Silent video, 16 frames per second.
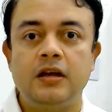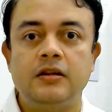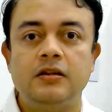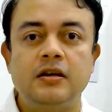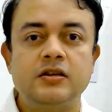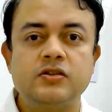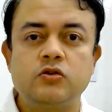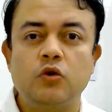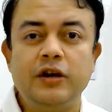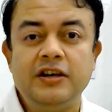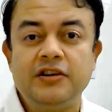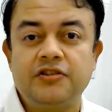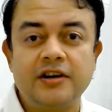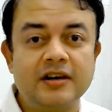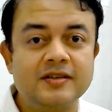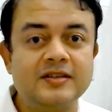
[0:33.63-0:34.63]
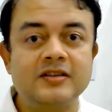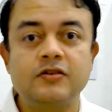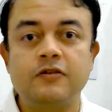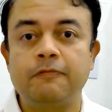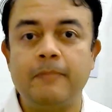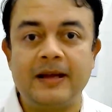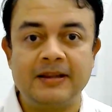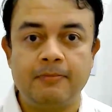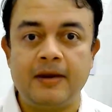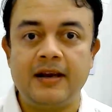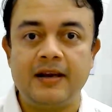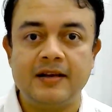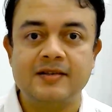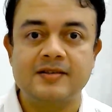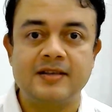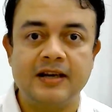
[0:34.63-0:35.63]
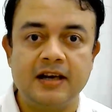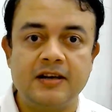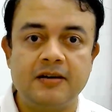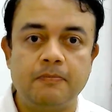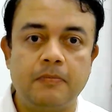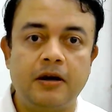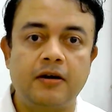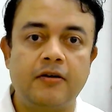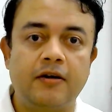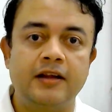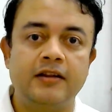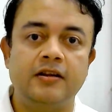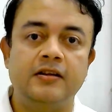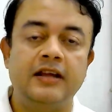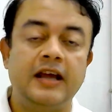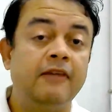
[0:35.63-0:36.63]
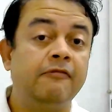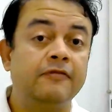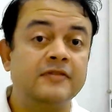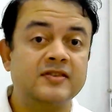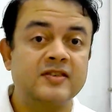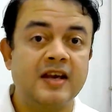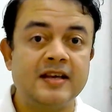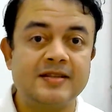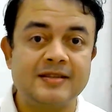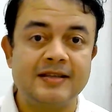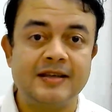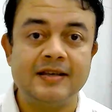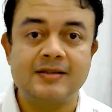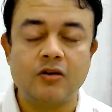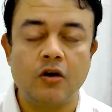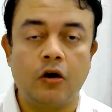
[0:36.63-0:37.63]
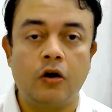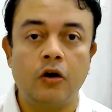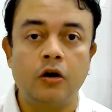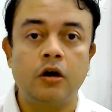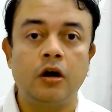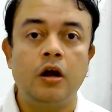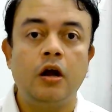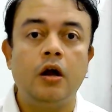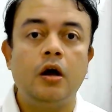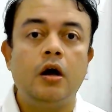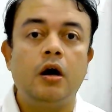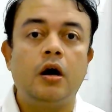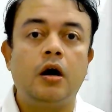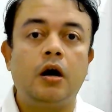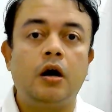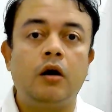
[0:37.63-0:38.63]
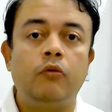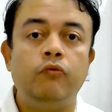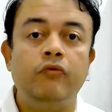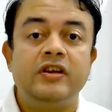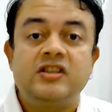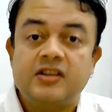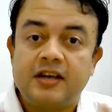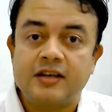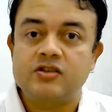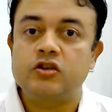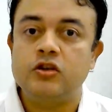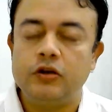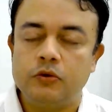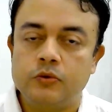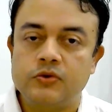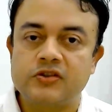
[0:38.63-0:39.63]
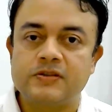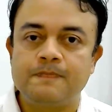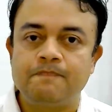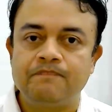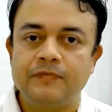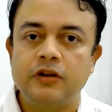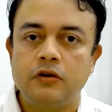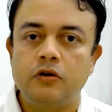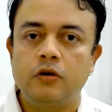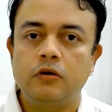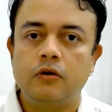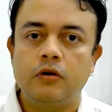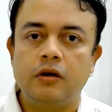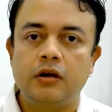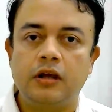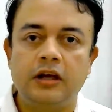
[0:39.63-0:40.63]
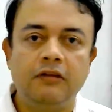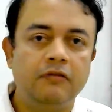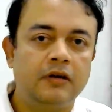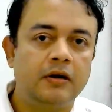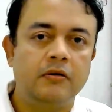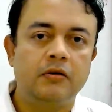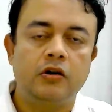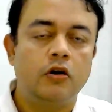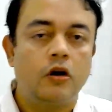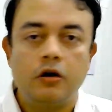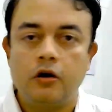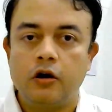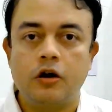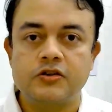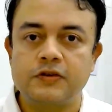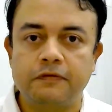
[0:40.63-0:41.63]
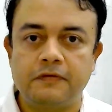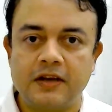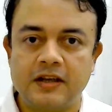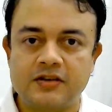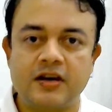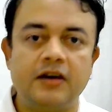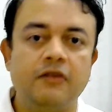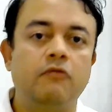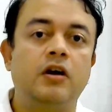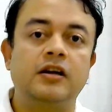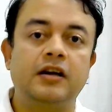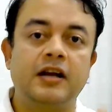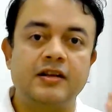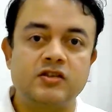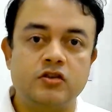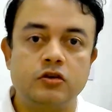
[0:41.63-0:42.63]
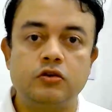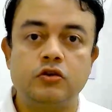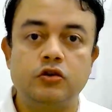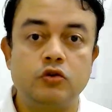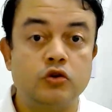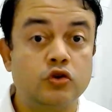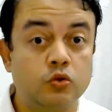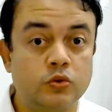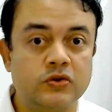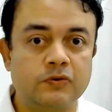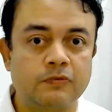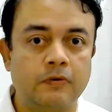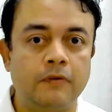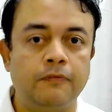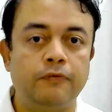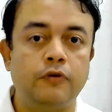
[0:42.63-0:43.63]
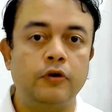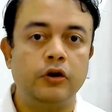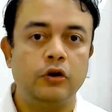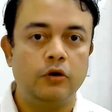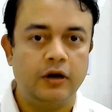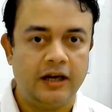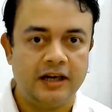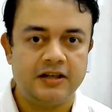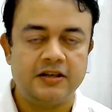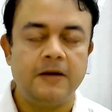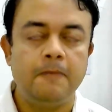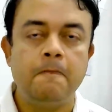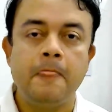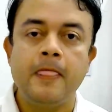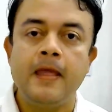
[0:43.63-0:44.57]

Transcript: there is no intricacies of mathematics in it, but rather the emphasis is on which test to use, given lots of tests, right? What test to choose from for your data